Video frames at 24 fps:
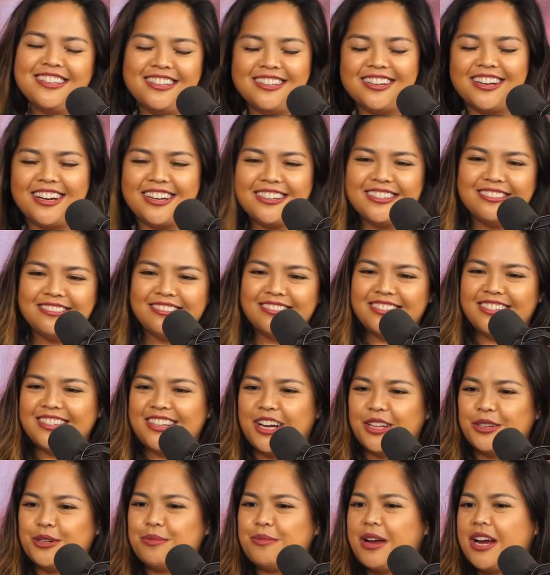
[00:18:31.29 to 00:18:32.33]
then I
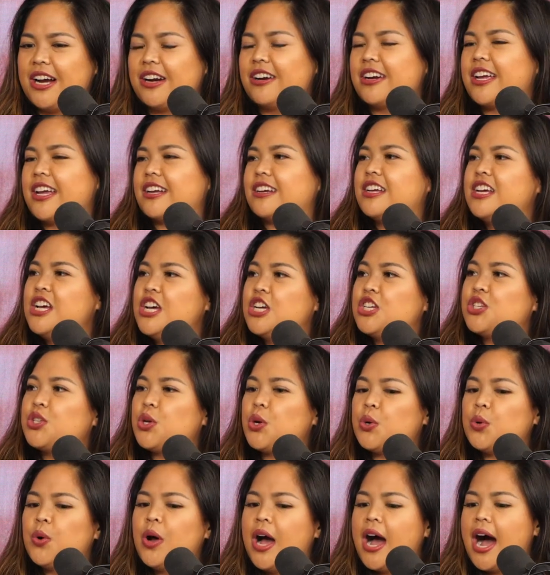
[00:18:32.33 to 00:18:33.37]
colored my hair again.
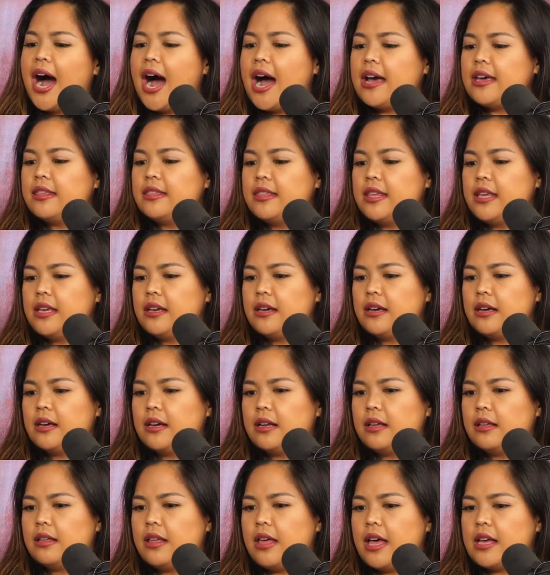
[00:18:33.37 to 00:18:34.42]
So I think
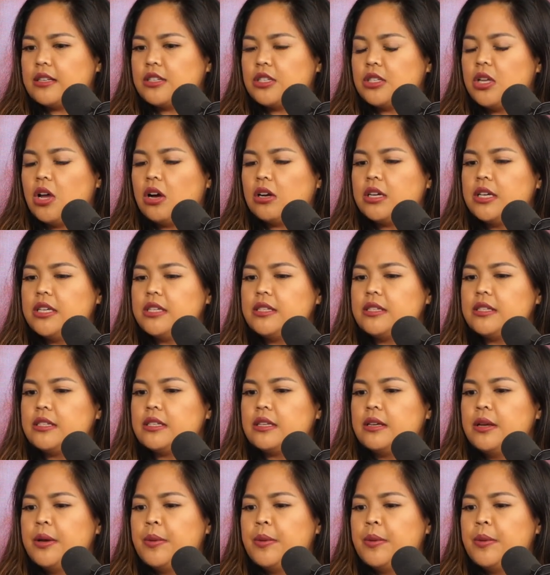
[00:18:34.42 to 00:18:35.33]
as long as